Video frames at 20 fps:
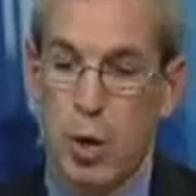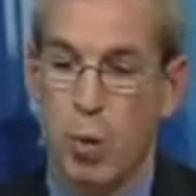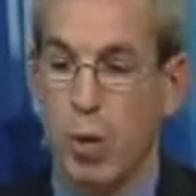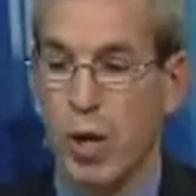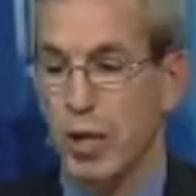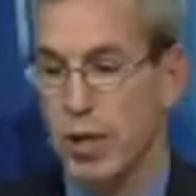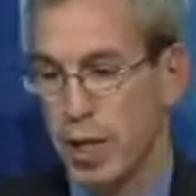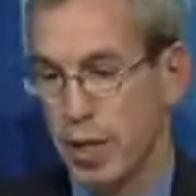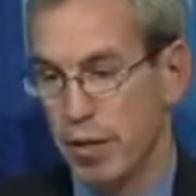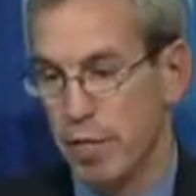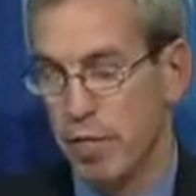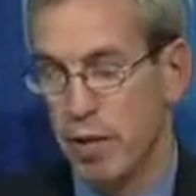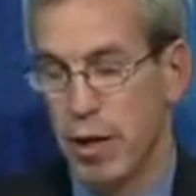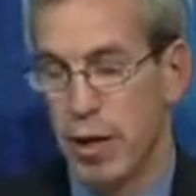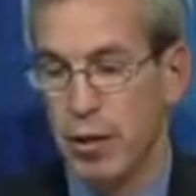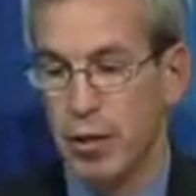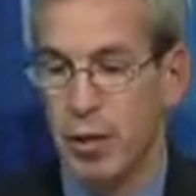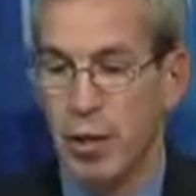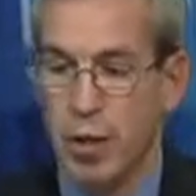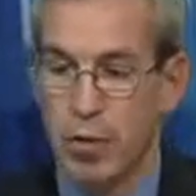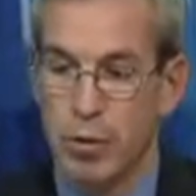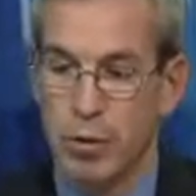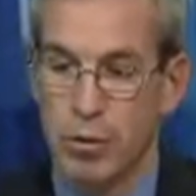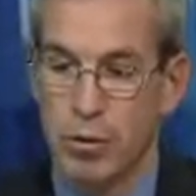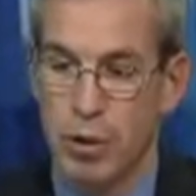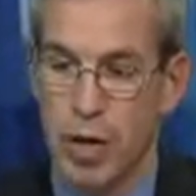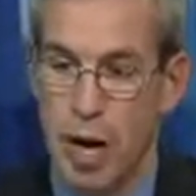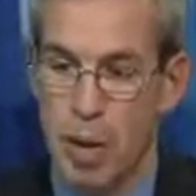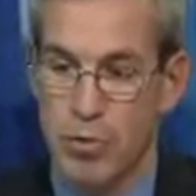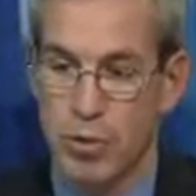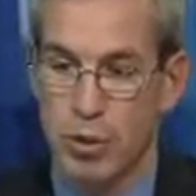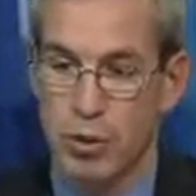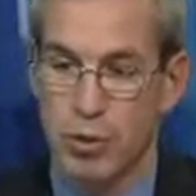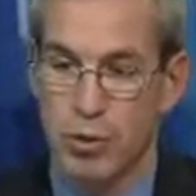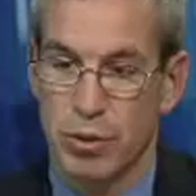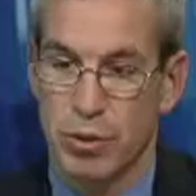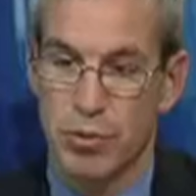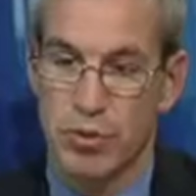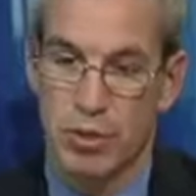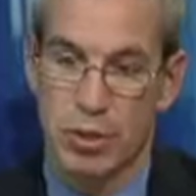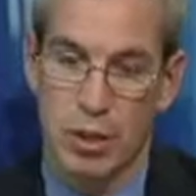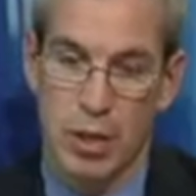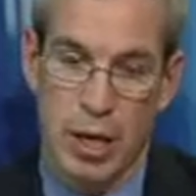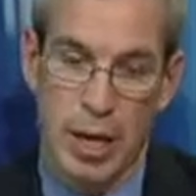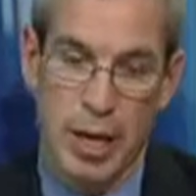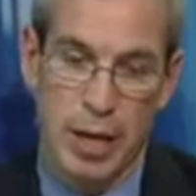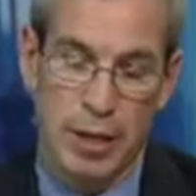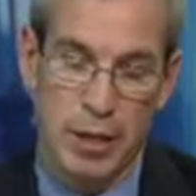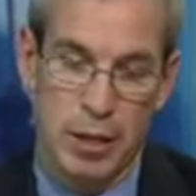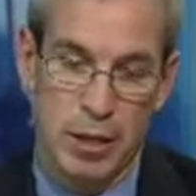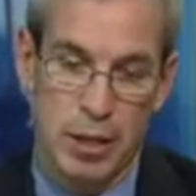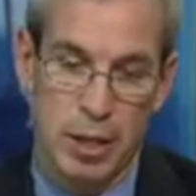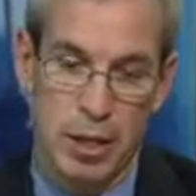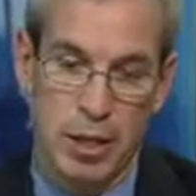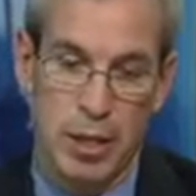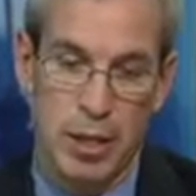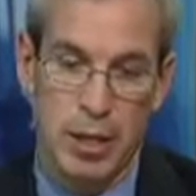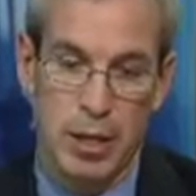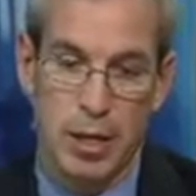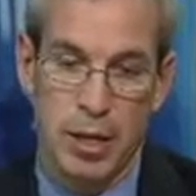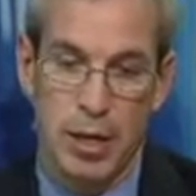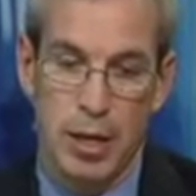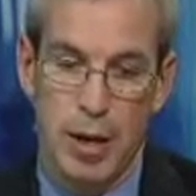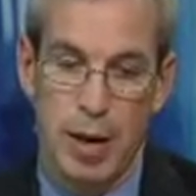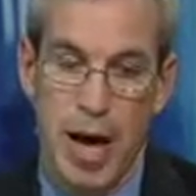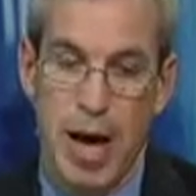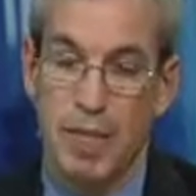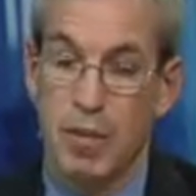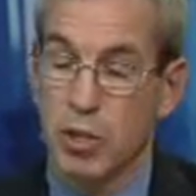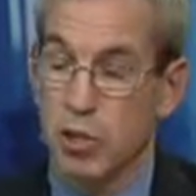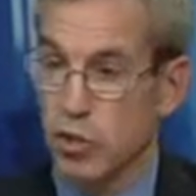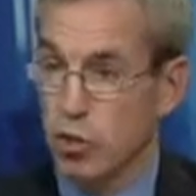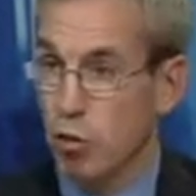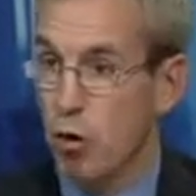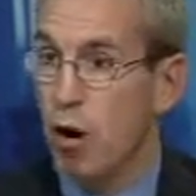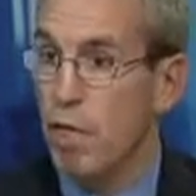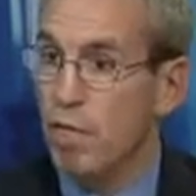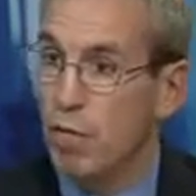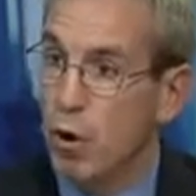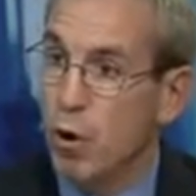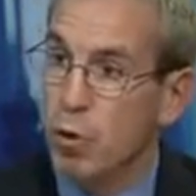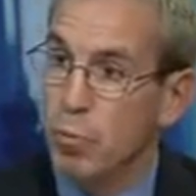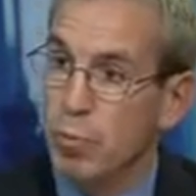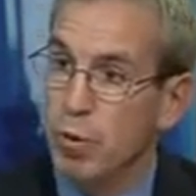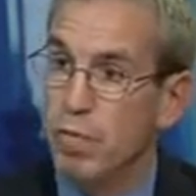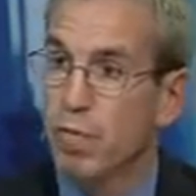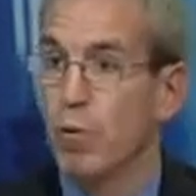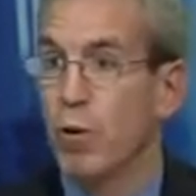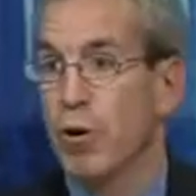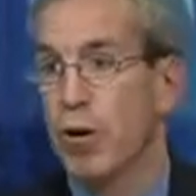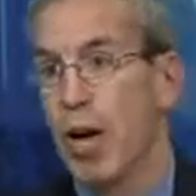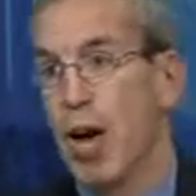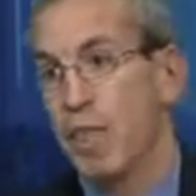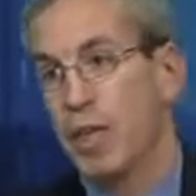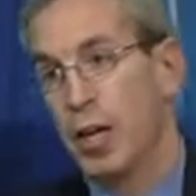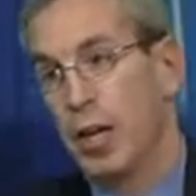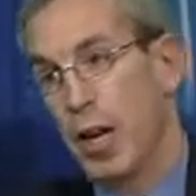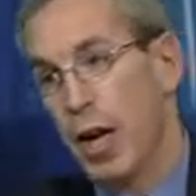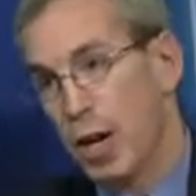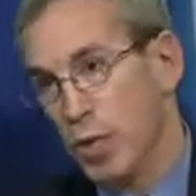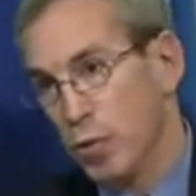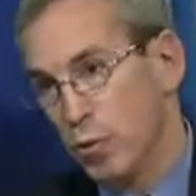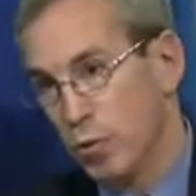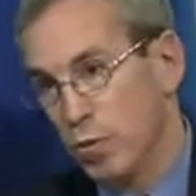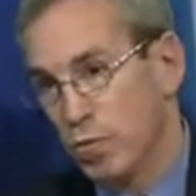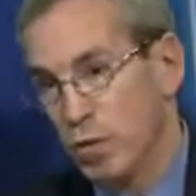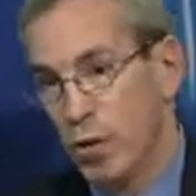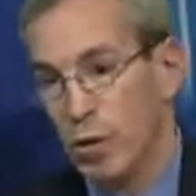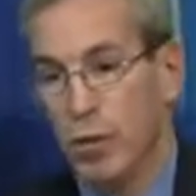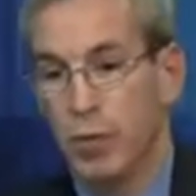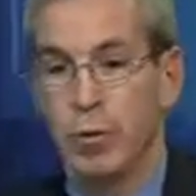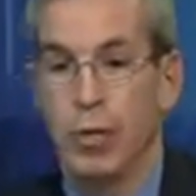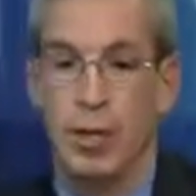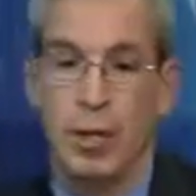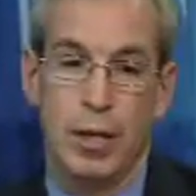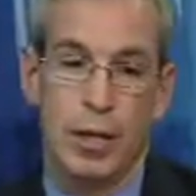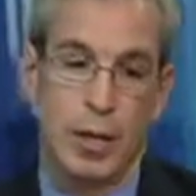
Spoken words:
We identified other obstacles like the having the straw vote before you having an actual vote,